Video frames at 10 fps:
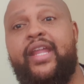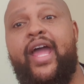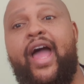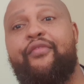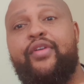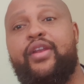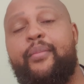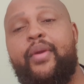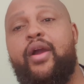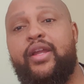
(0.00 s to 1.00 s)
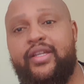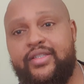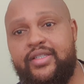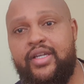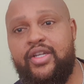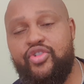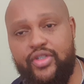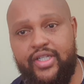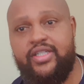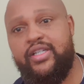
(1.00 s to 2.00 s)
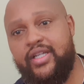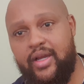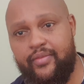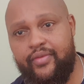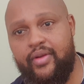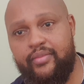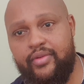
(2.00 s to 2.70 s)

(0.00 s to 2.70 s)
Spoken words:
that African Americans traditionally come from.